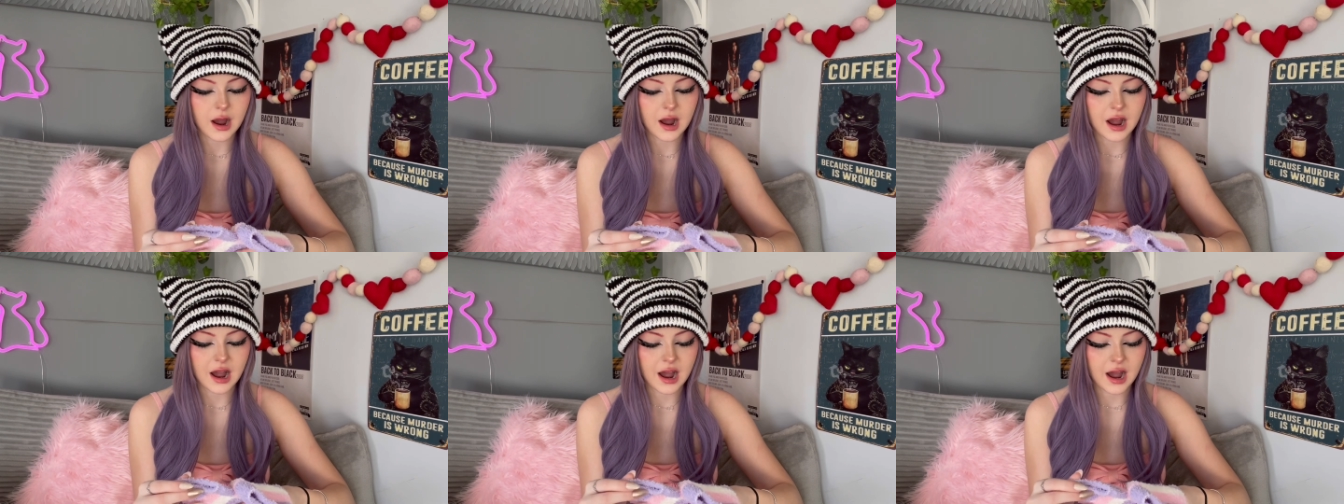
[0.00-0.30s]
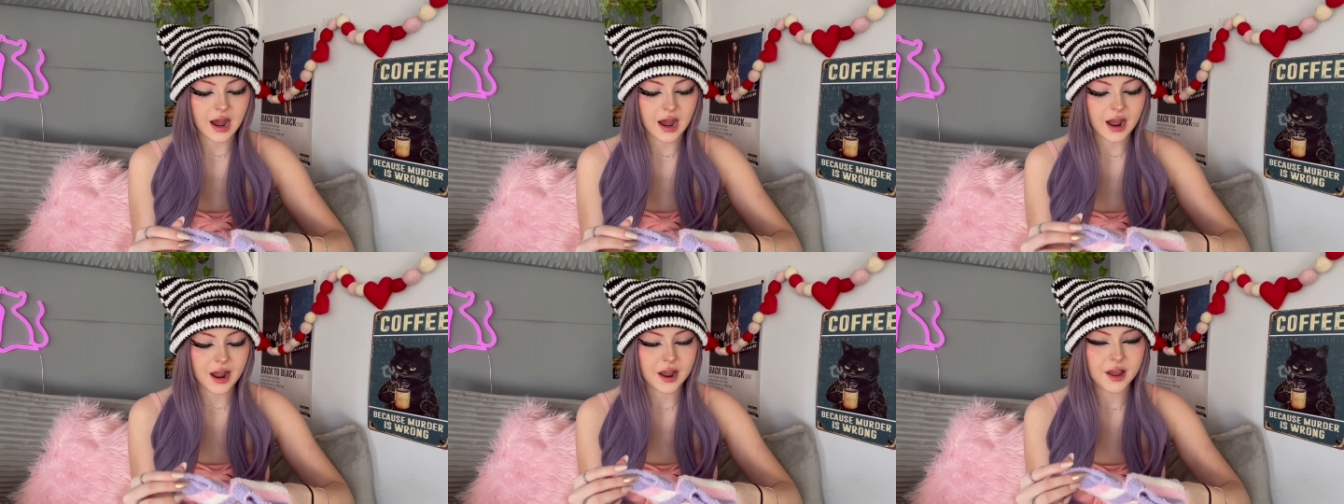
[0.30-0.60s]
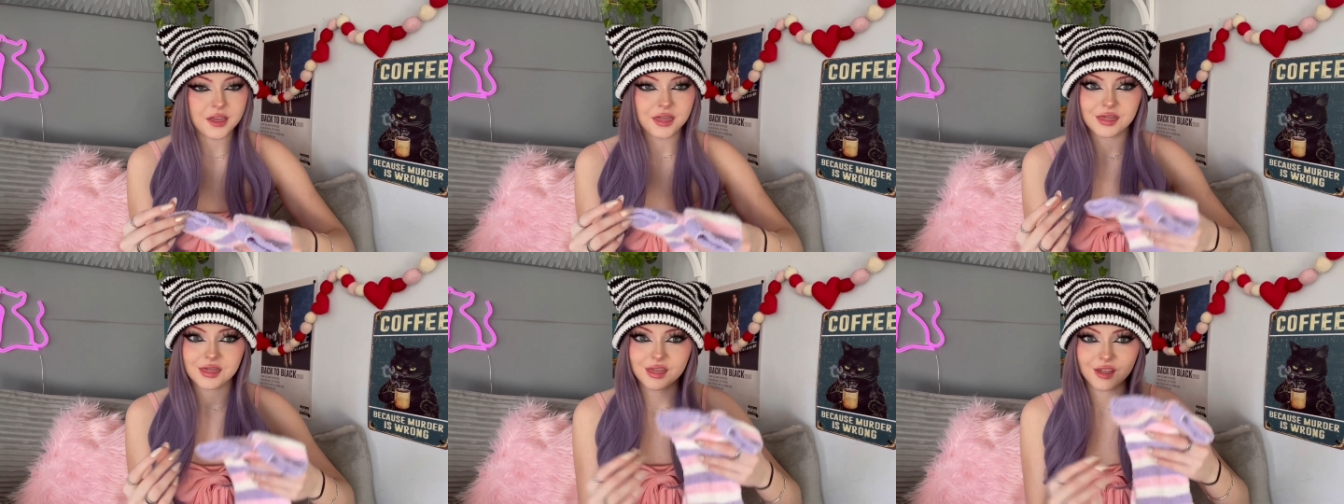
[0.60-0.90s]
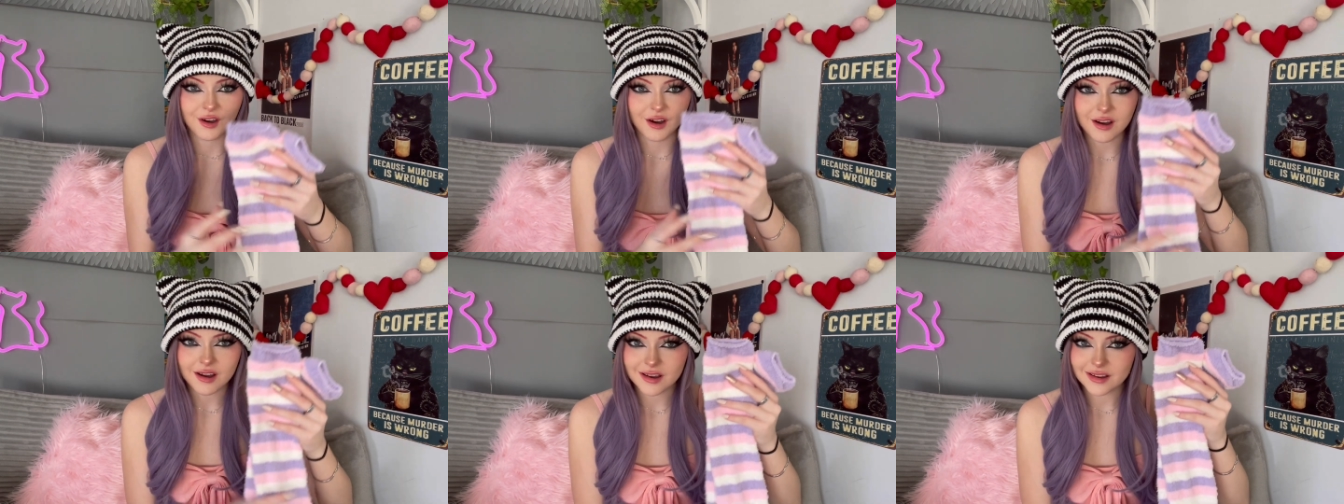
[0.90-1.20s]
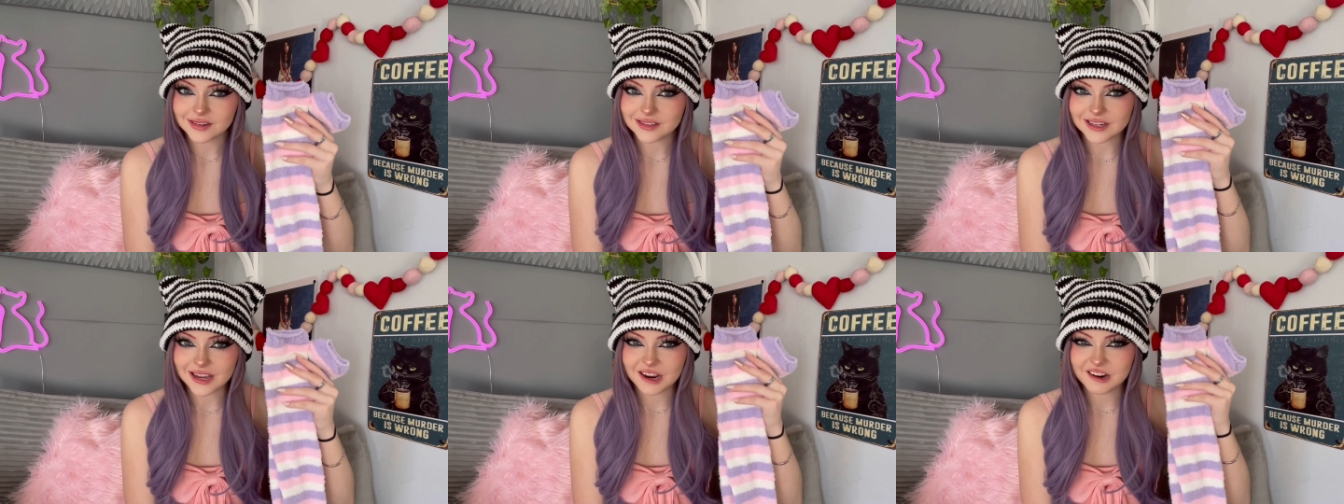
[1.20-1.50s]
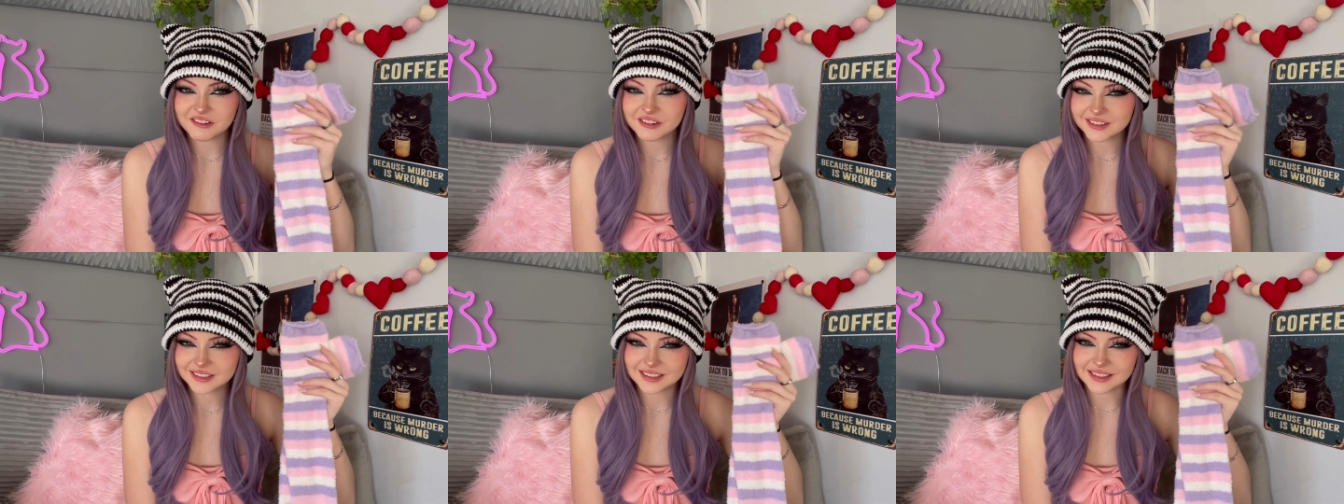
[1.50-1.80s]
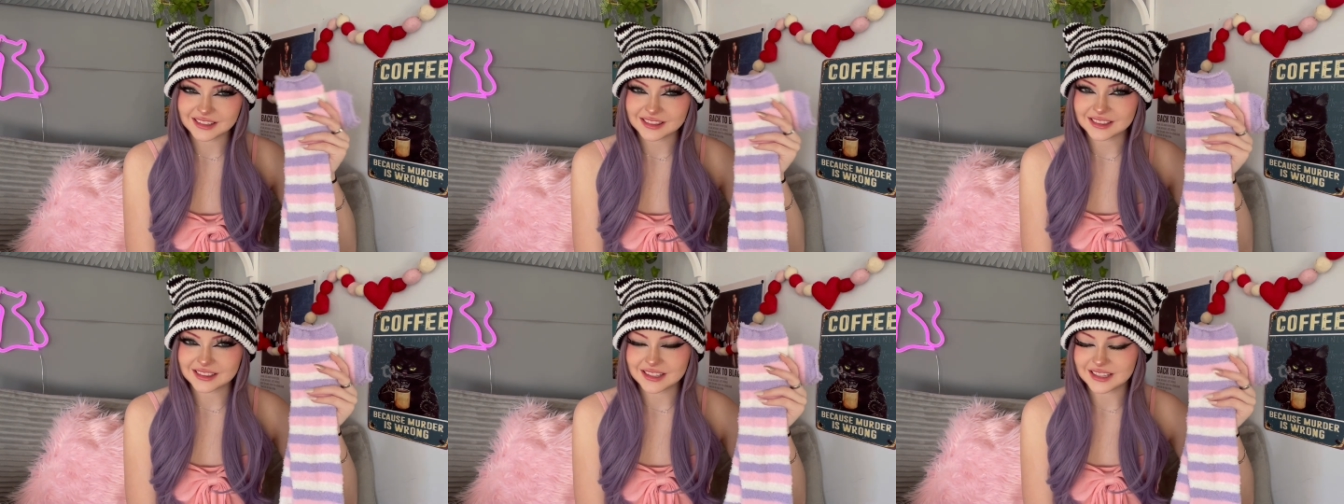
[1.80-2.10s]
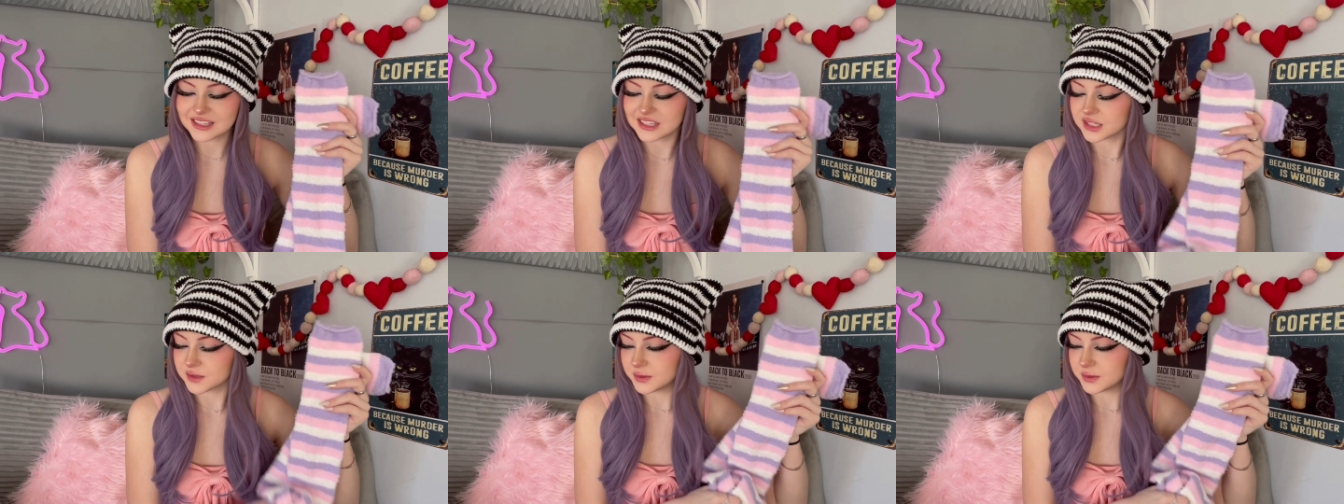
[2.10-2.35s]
I thought I would get these